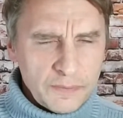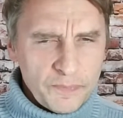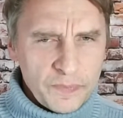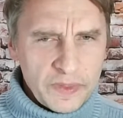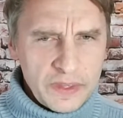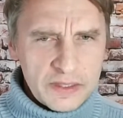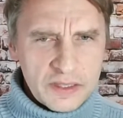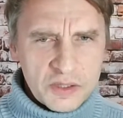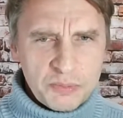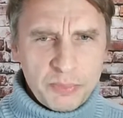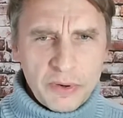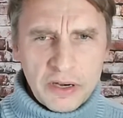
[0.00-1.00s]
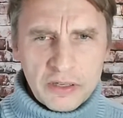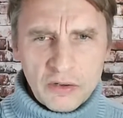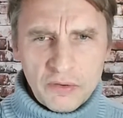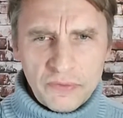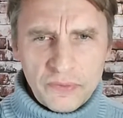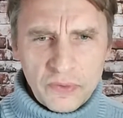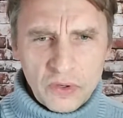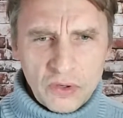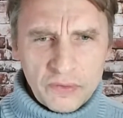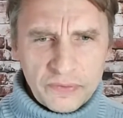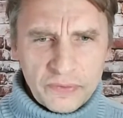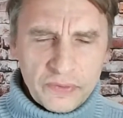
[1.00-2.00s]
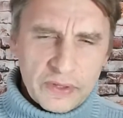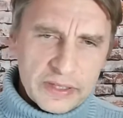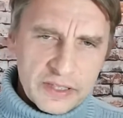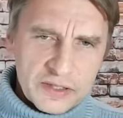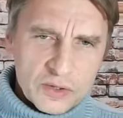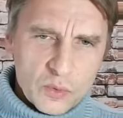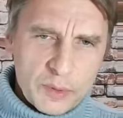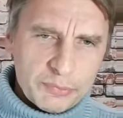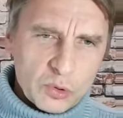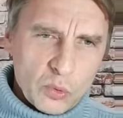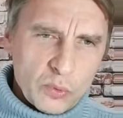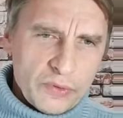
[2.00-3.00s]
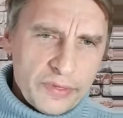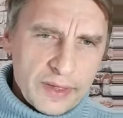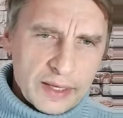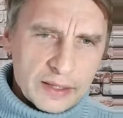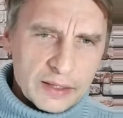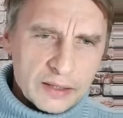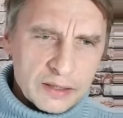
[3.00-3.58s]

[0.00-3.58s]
This is part of I guess the crypto thing.